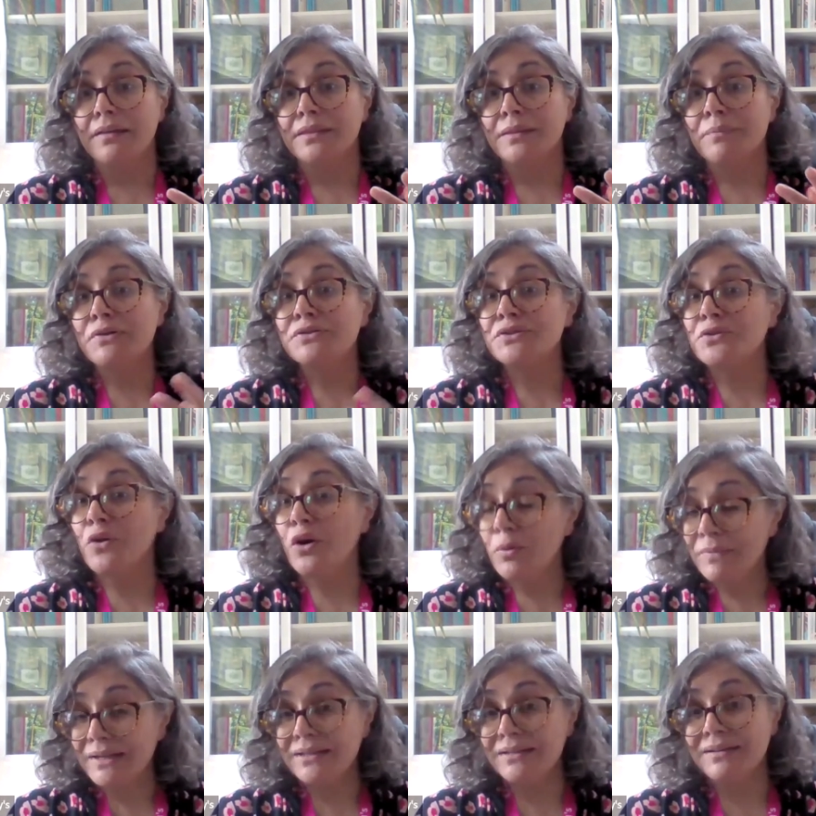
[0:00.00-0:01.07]
The most
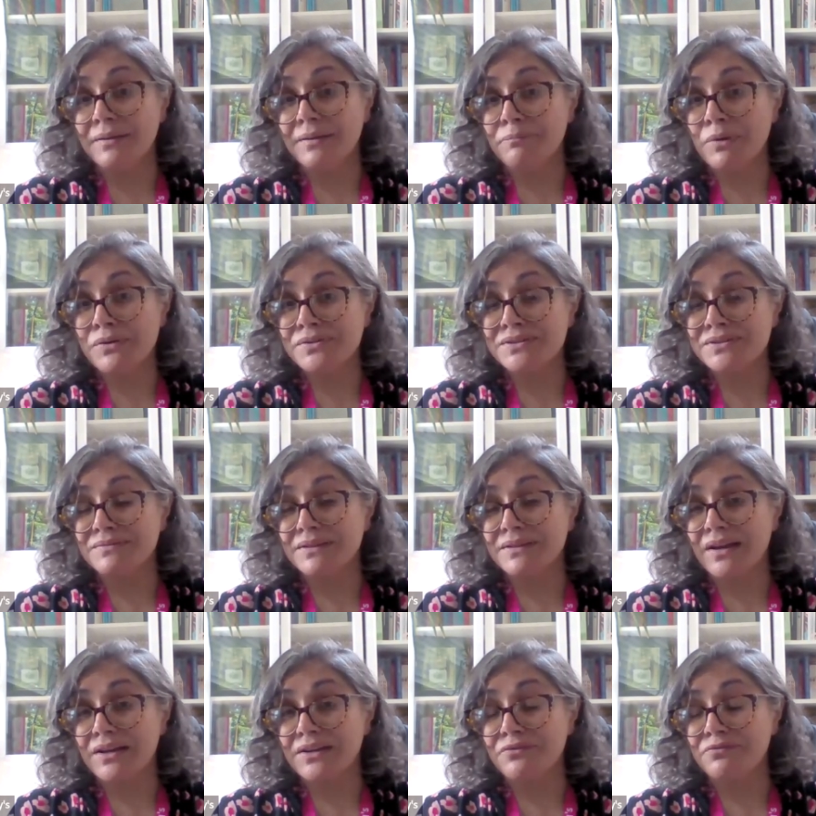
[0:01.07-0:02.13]
common, most
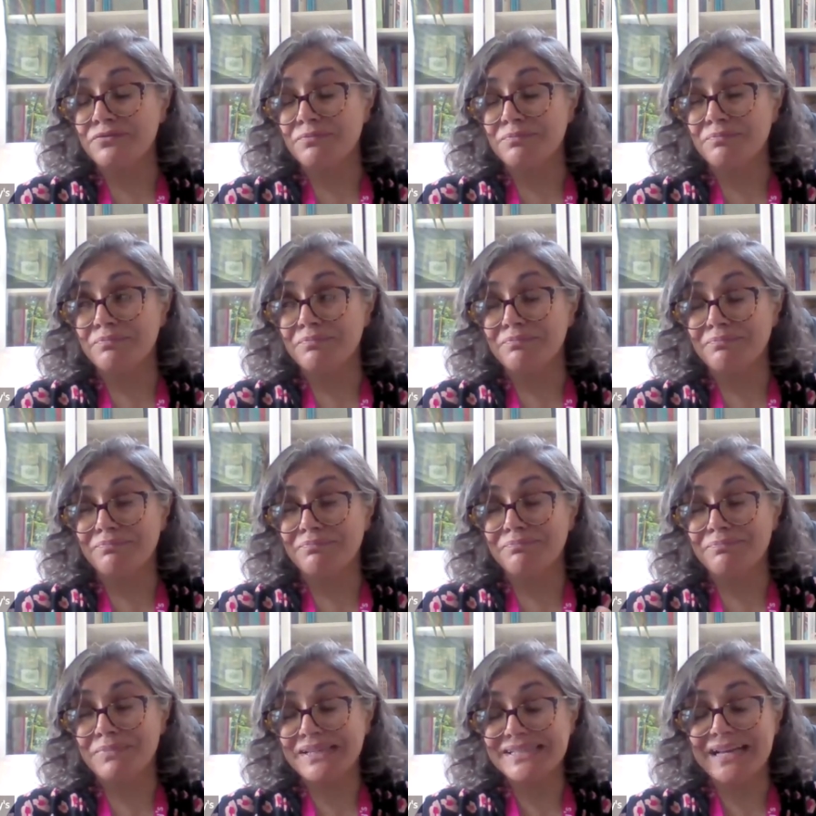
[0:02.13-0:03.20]
kind of
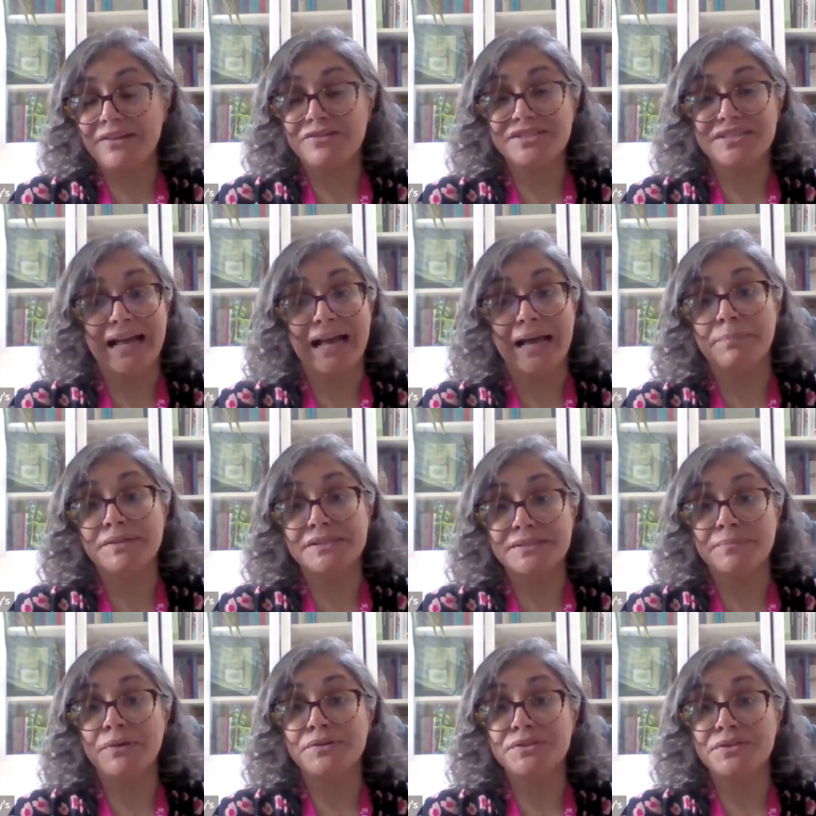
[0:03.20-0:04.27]
miscarriage that happens the
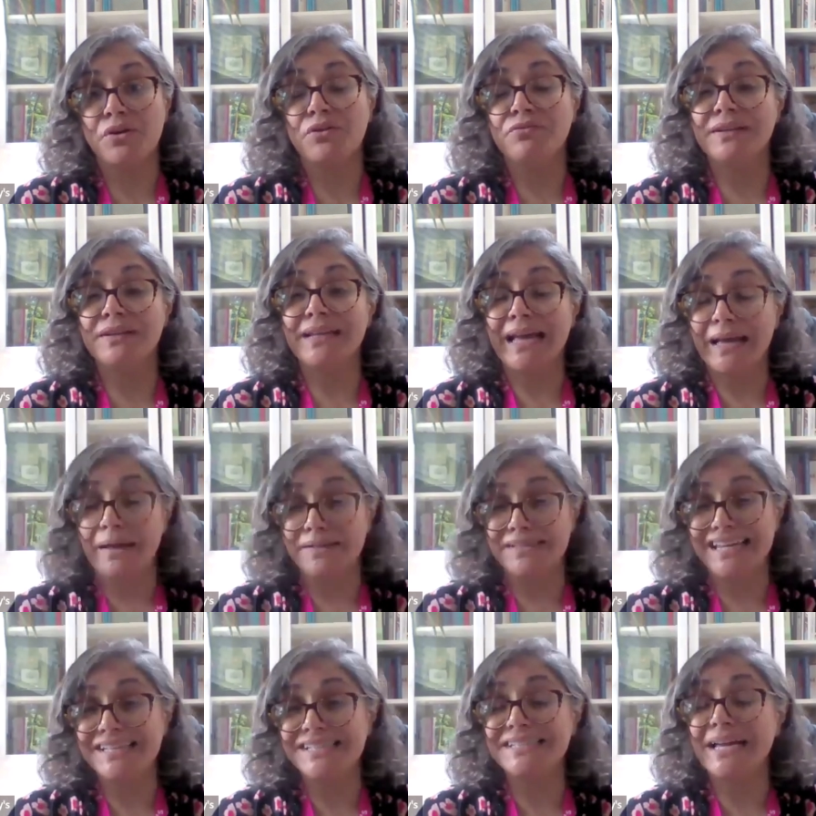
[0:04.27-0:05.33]
most often
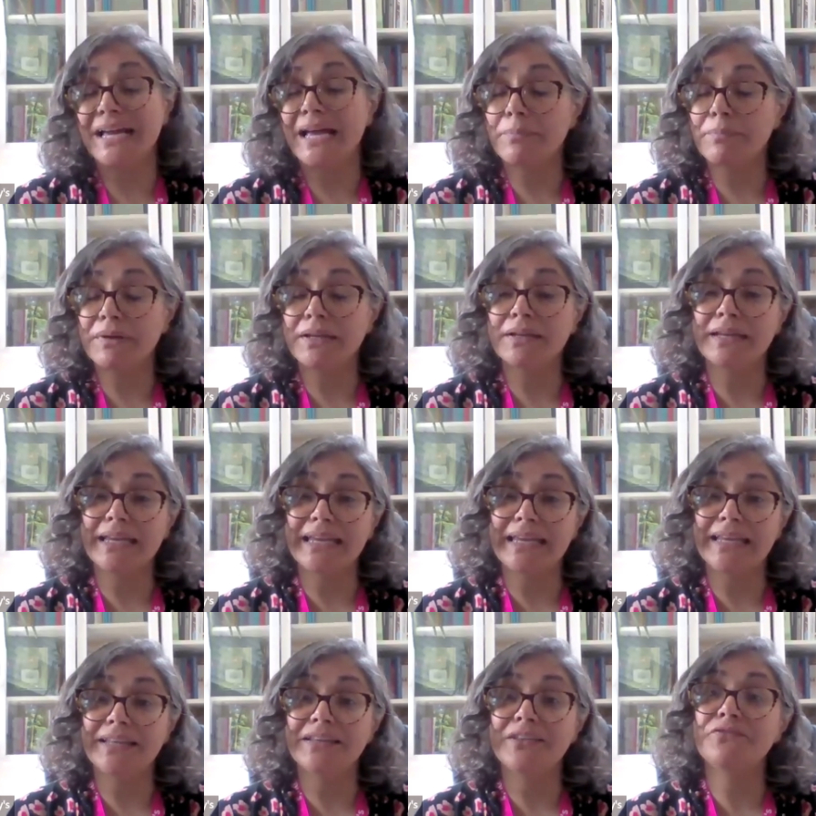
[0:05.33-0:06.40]
tends to happen
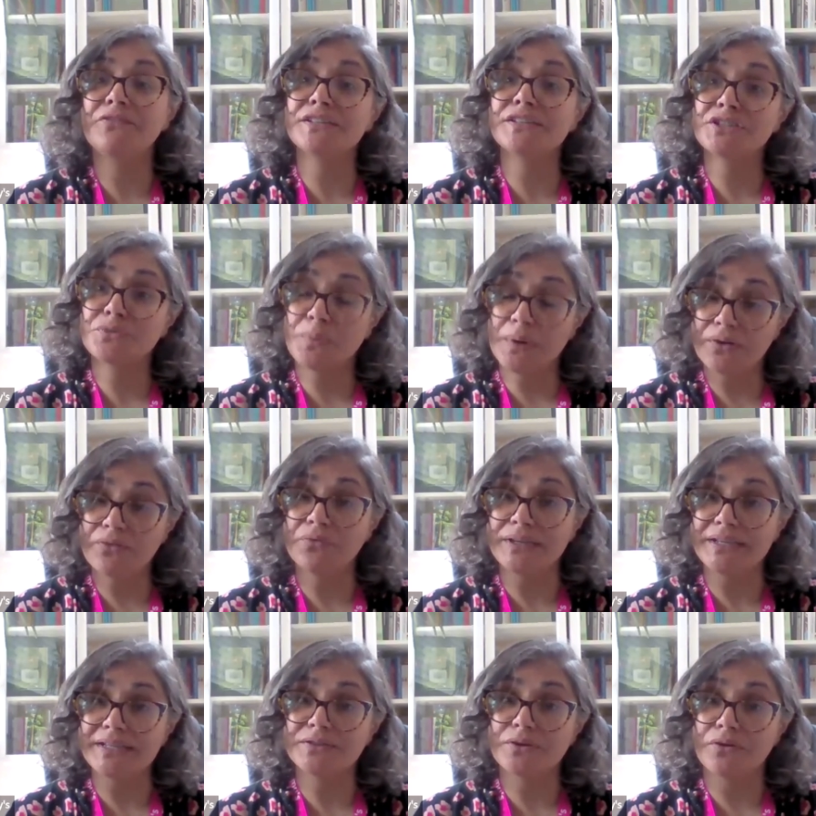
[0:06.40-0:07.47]
in the first 12
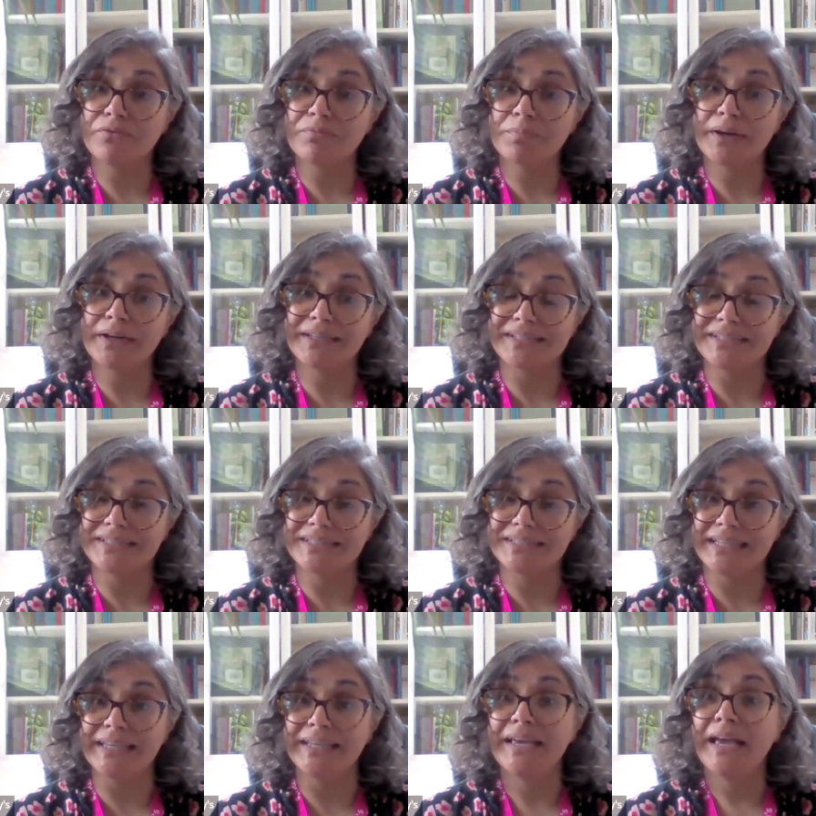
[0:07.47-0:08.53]
weeks of
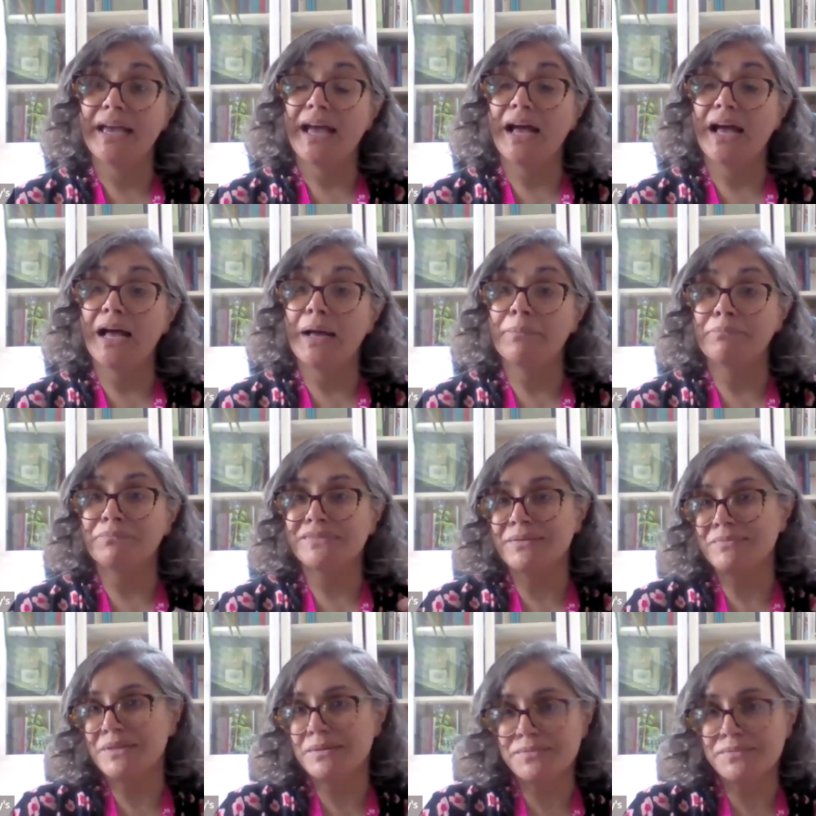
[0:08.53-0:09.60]
pregnancy,
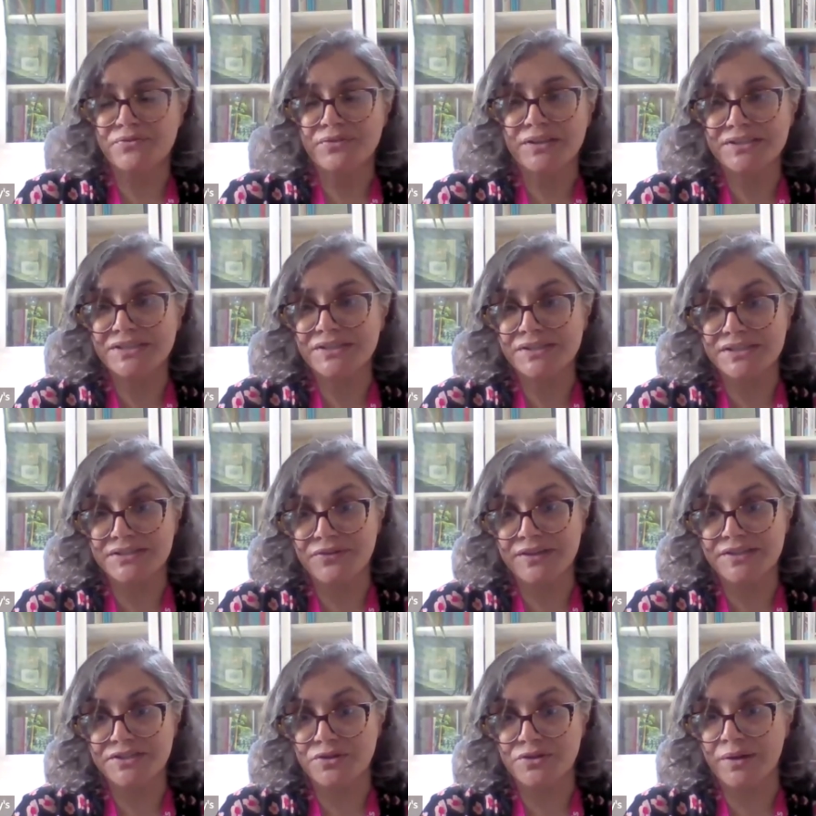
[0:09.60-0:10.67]
sometimes referred to as the
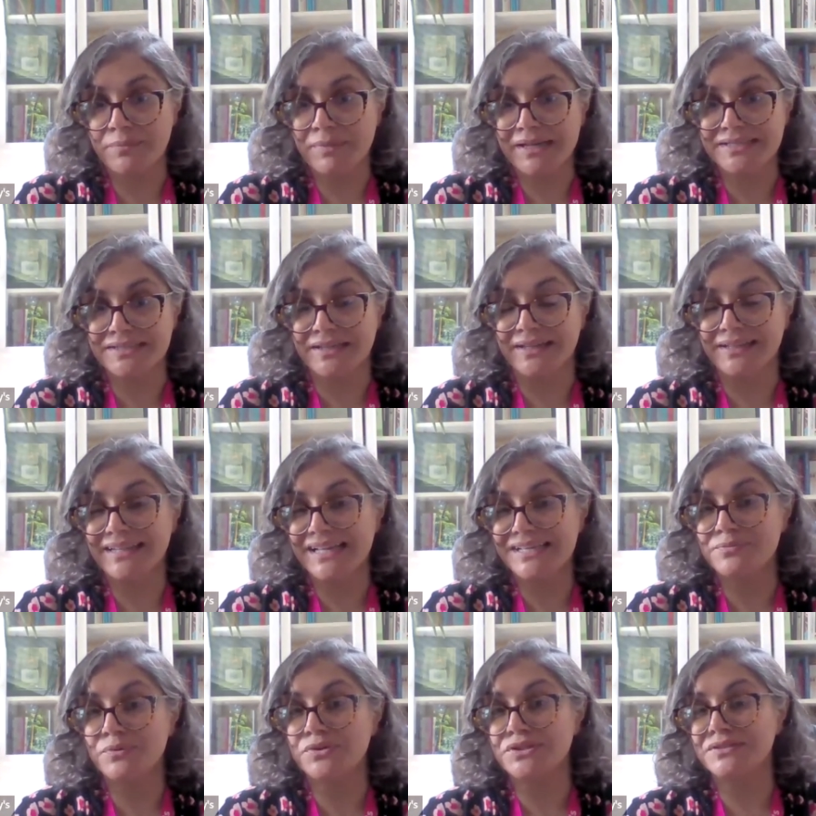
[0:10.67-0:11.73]
first trimester, and
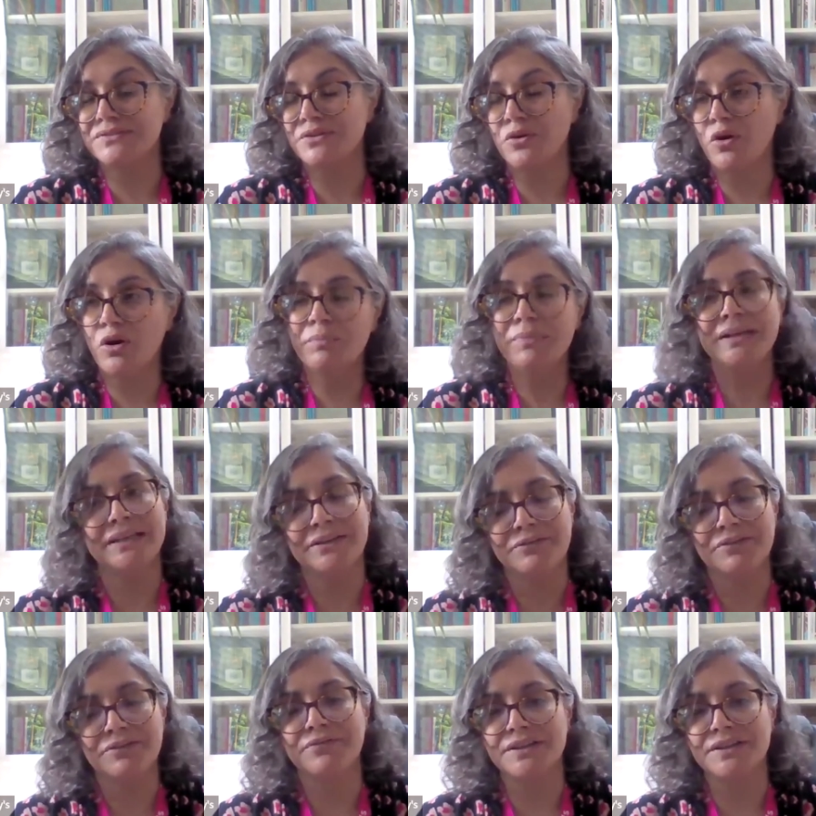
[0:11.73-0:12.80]
that's what's commonly
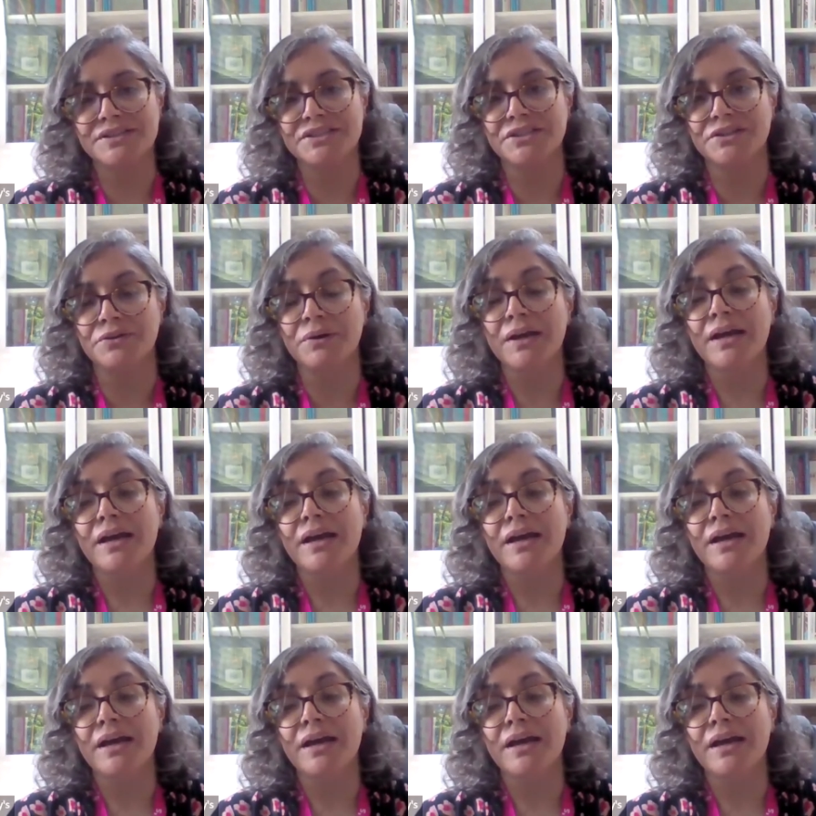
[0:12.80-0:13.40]
referred to